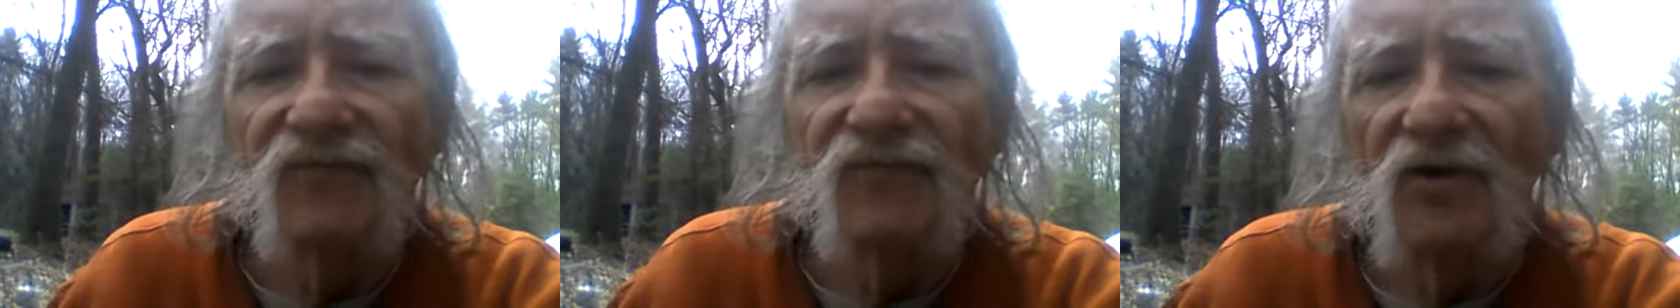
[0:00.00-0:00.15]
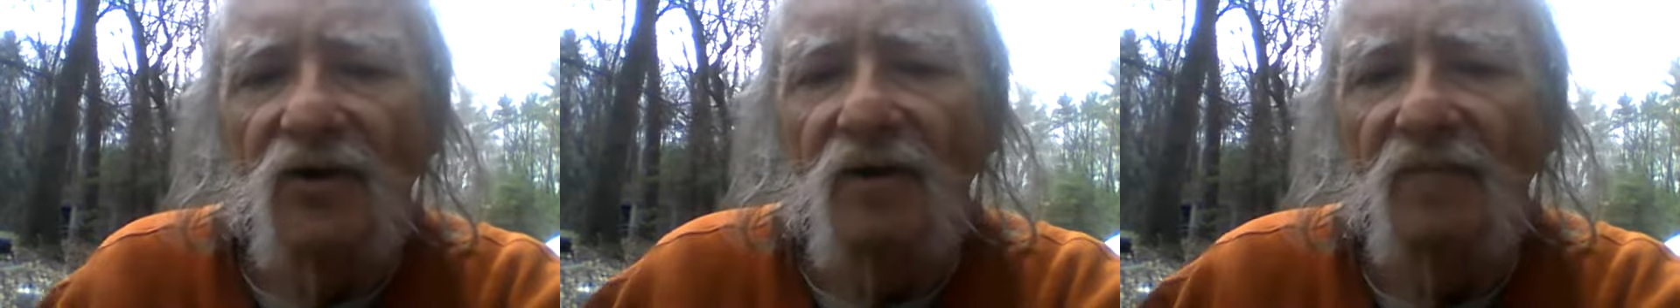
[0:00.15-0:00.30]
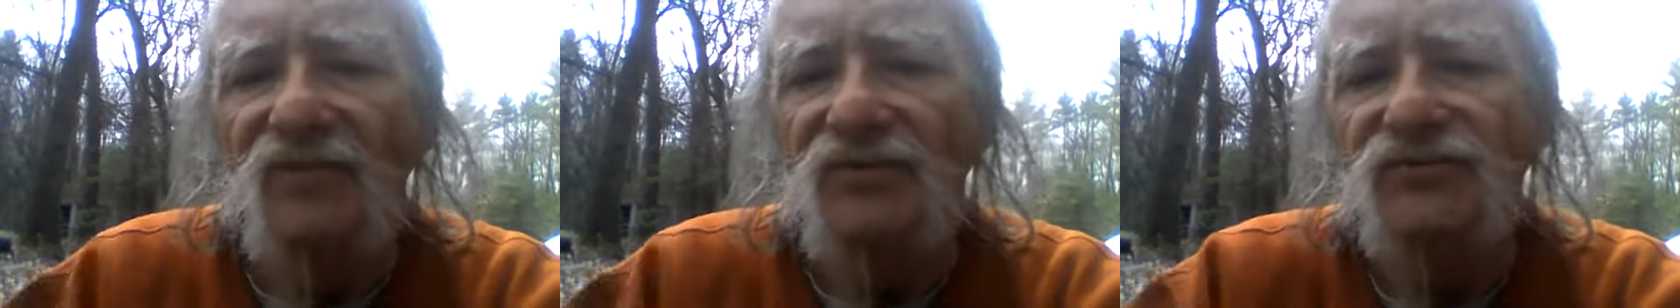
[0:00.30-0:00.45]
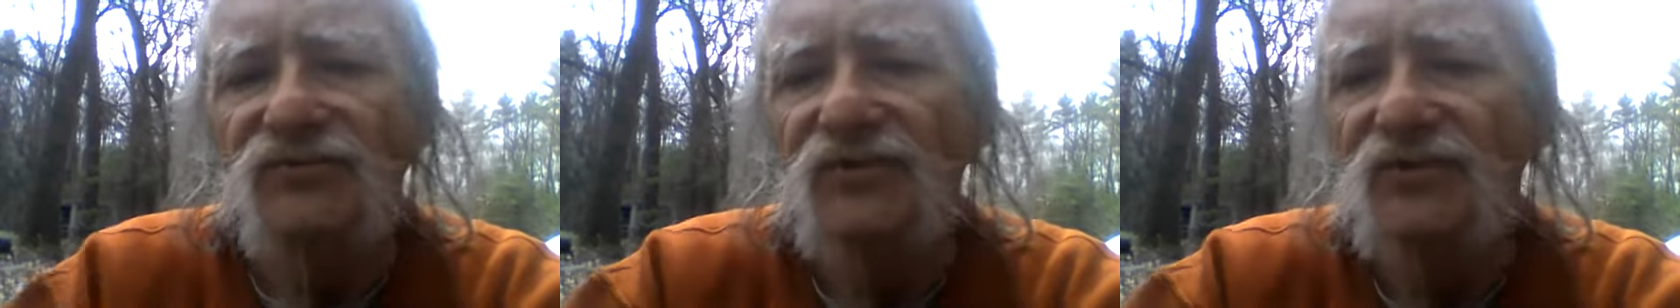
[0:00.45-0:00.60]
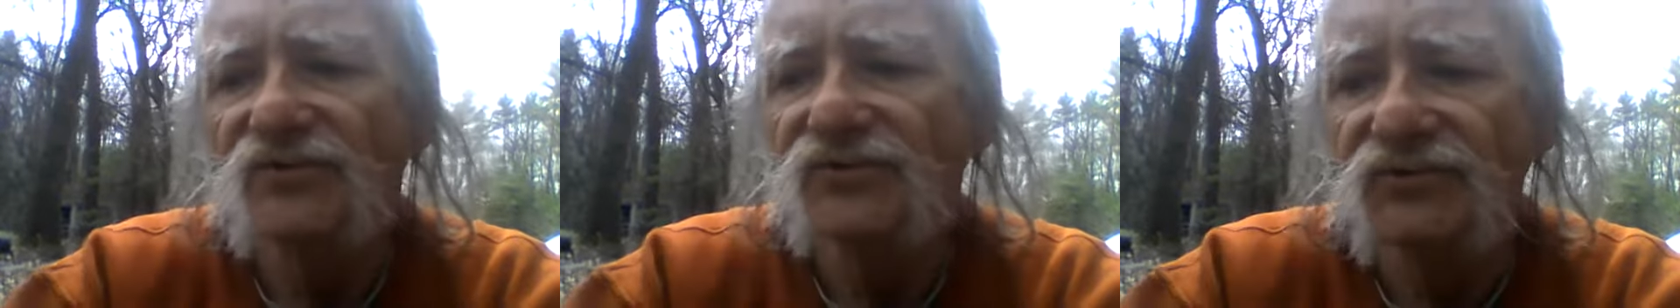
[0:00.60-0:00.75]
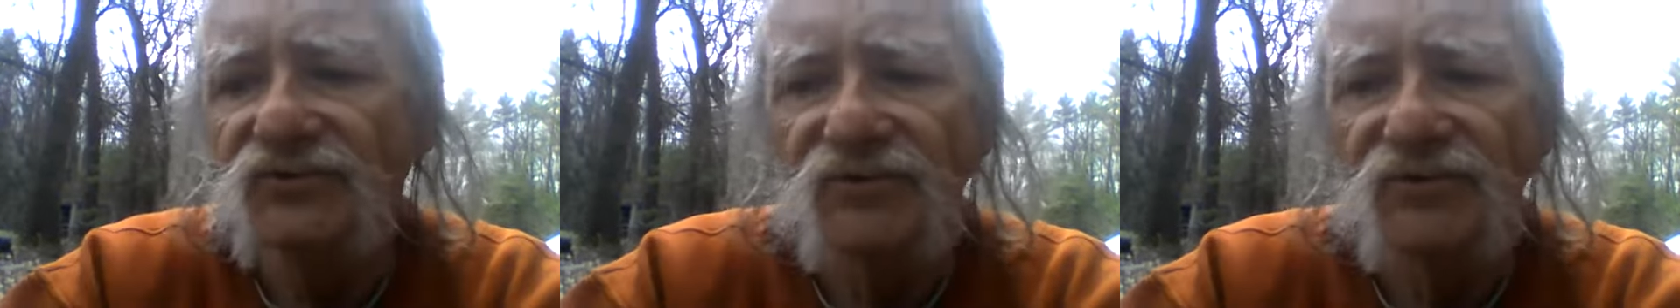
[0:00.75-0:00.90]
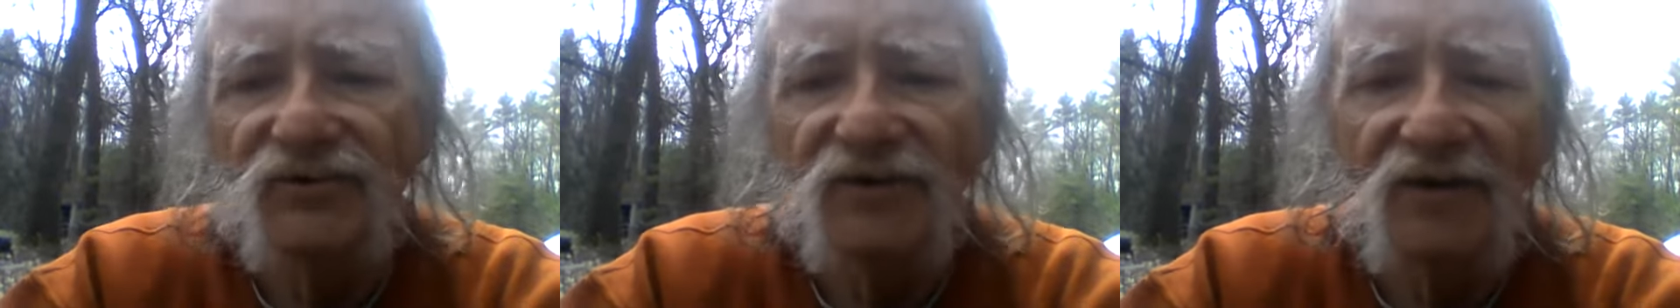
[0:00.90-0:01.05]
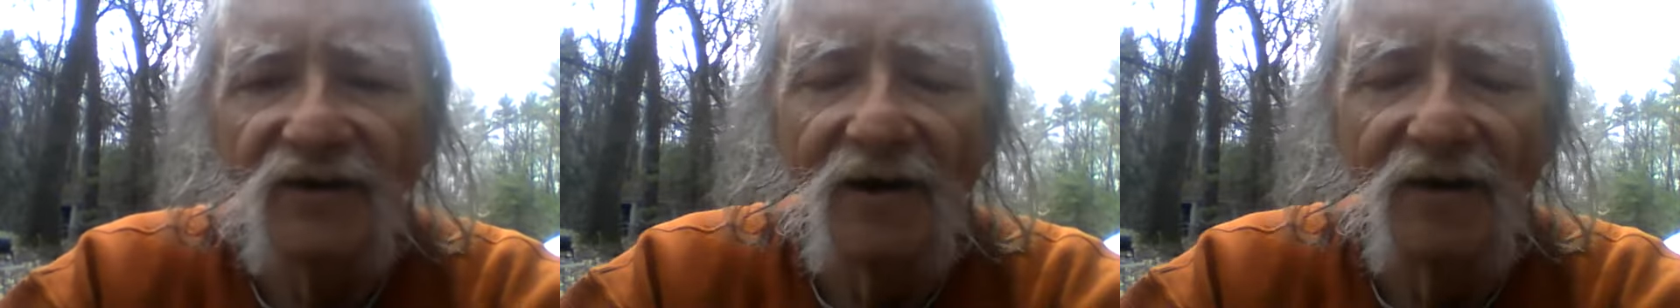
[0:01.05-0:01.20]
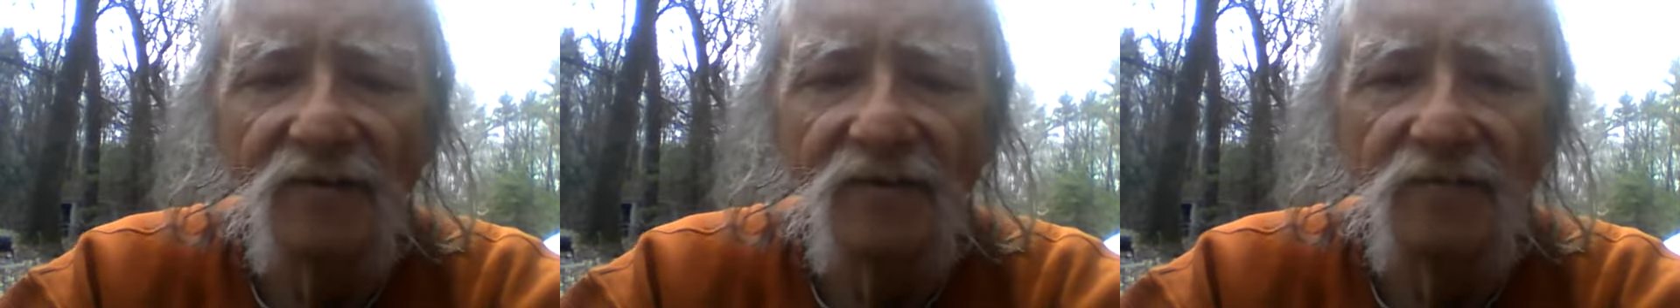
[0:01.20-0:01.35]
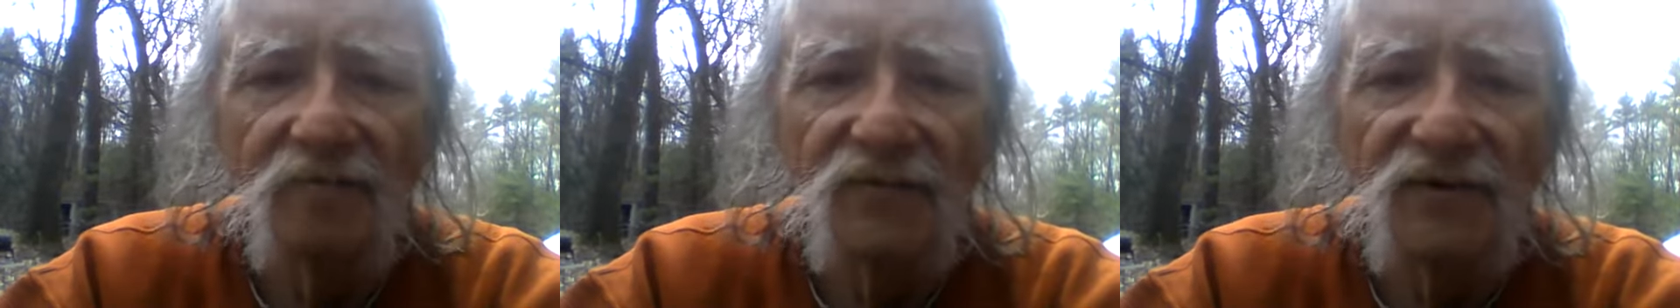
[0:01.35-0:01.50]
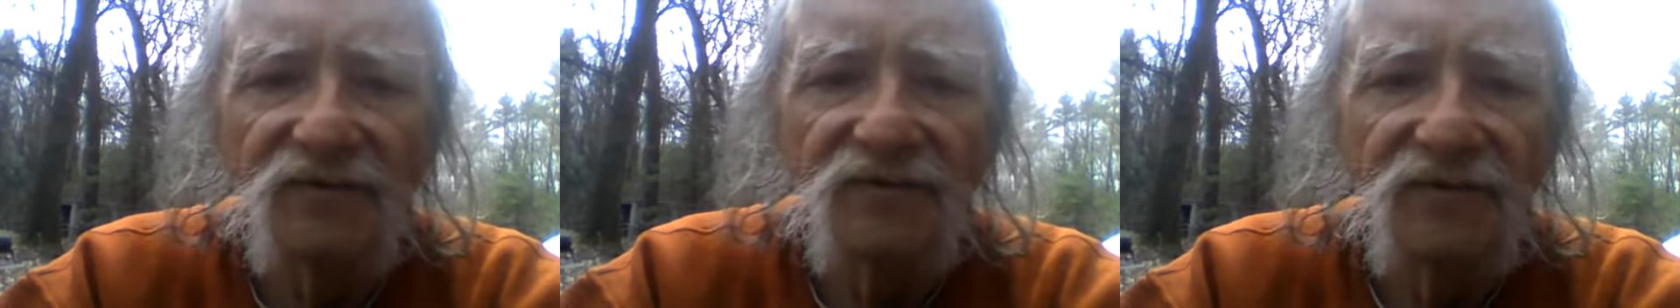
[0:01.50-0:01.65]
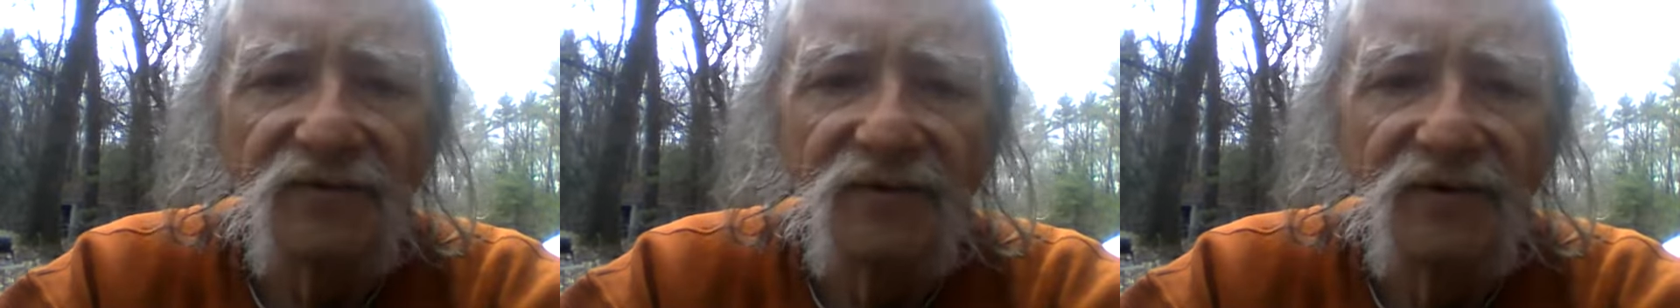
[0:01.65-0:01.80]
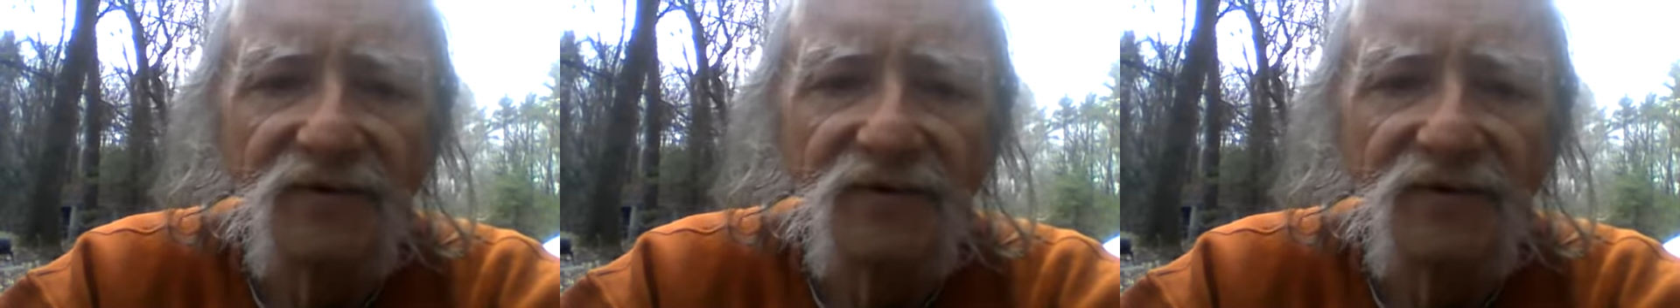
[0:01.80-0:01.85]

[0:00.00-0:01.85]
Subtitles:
opposition to the government